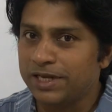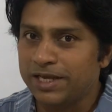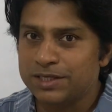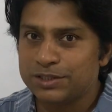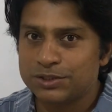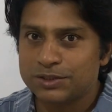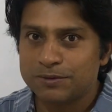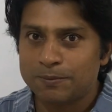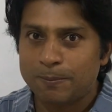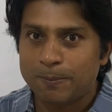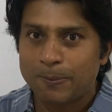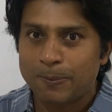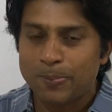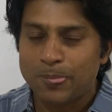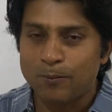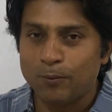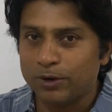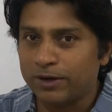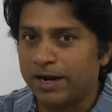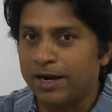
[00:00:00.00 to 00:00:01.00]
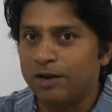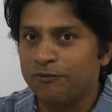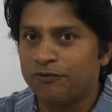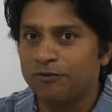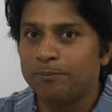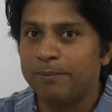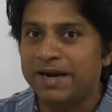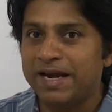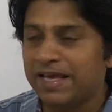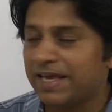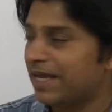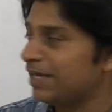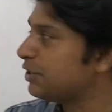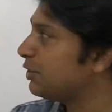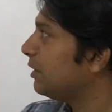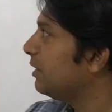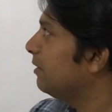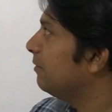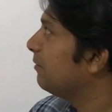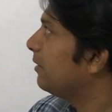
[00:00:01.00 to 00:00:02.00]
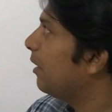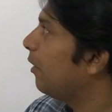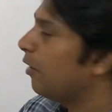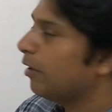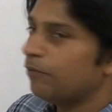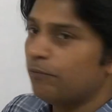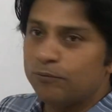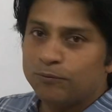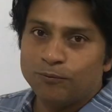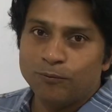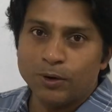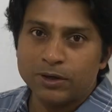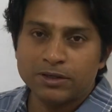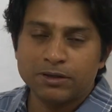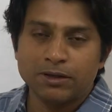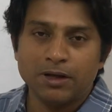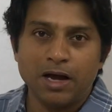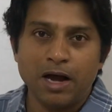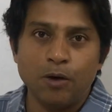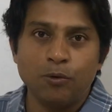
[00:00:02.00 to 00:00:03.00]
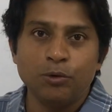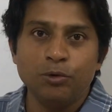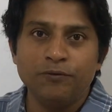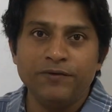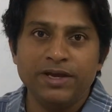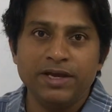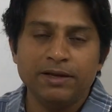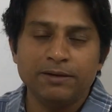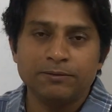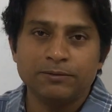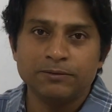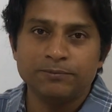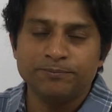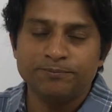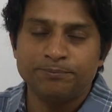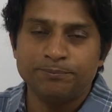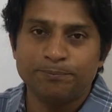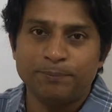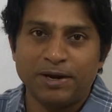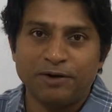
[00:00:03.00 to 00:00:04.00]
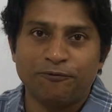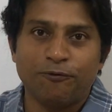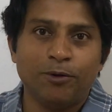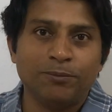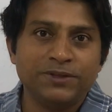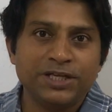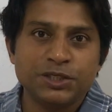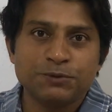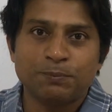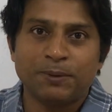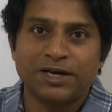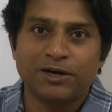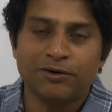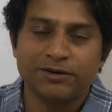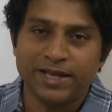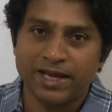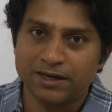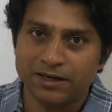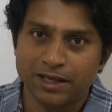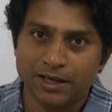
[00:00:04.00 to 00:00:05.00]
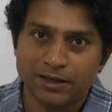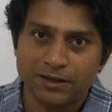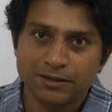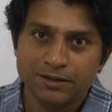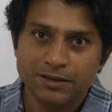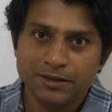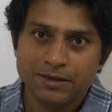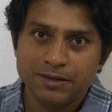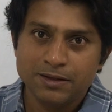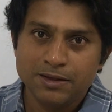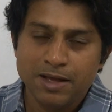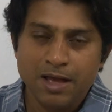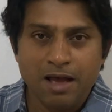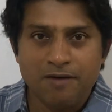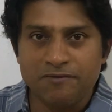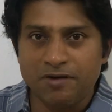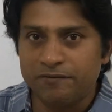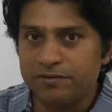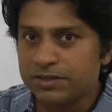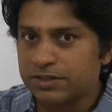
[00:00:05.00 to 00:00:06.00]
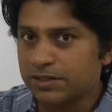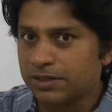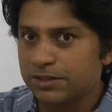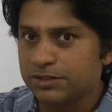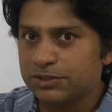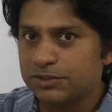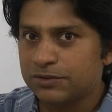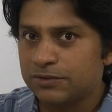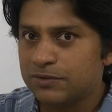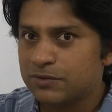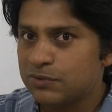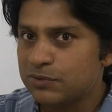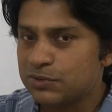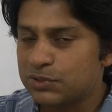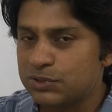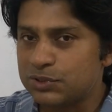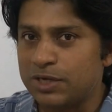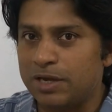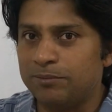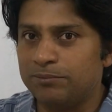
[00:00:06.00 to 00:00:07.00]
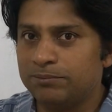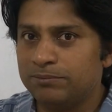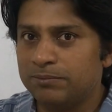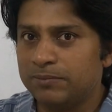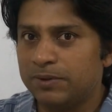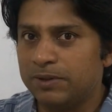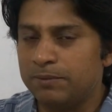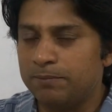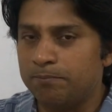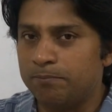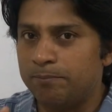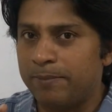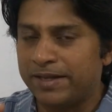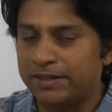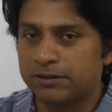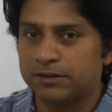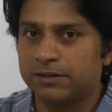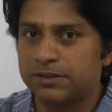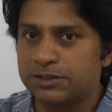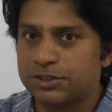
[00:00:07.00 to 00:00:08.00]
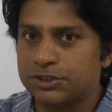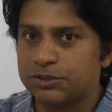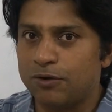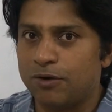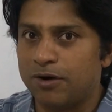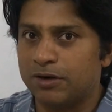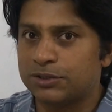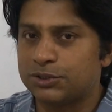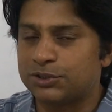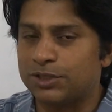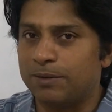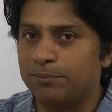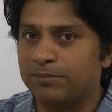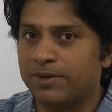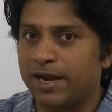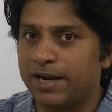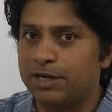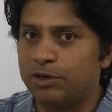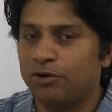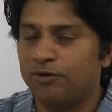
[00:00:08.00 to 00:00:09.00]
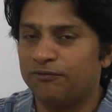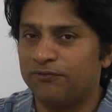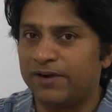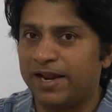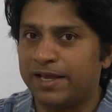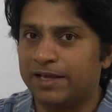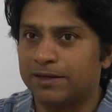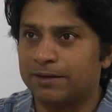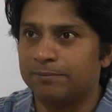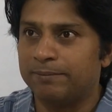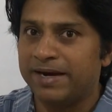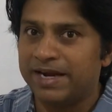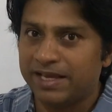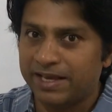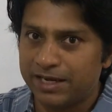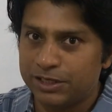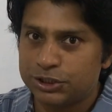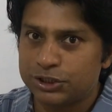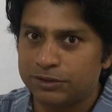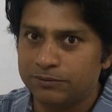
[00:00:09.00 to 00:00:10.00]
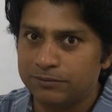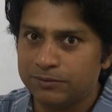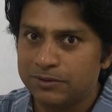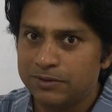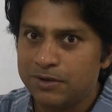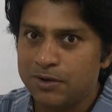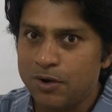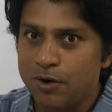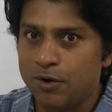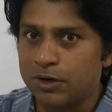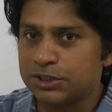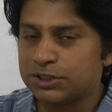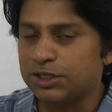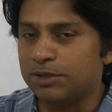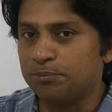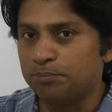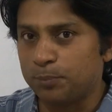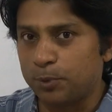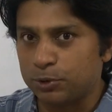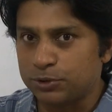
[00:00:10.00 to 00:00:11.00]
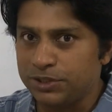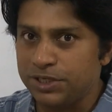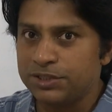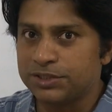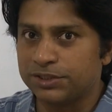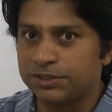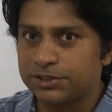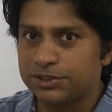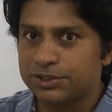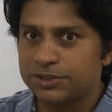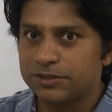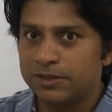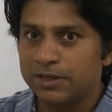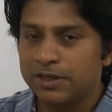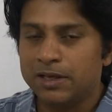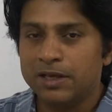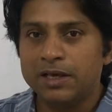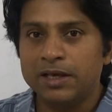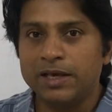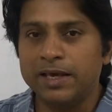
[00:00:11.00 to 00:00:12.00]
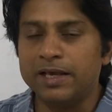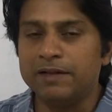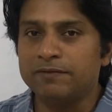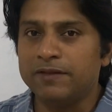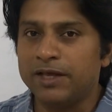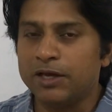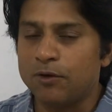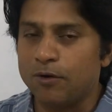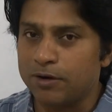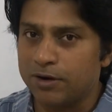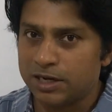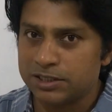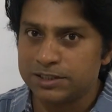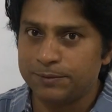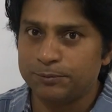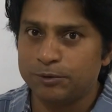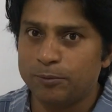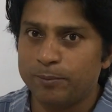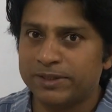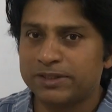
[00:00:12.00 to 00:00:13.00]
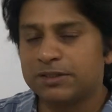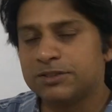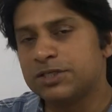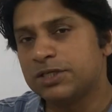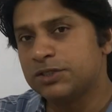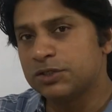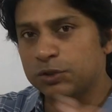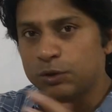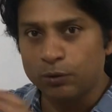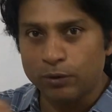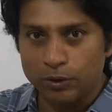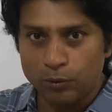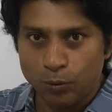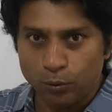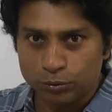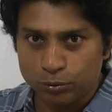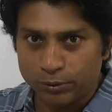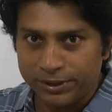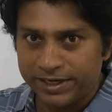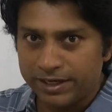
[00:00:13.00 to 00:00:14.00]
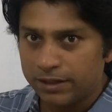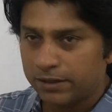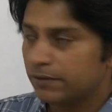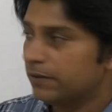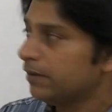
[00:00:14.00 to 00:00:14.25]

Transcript: is, what kind of a medication or how do we perform this particular technique? We have discussed some methods or some kind of like a medication or some procedures in the contraceptive methods. You can go through it.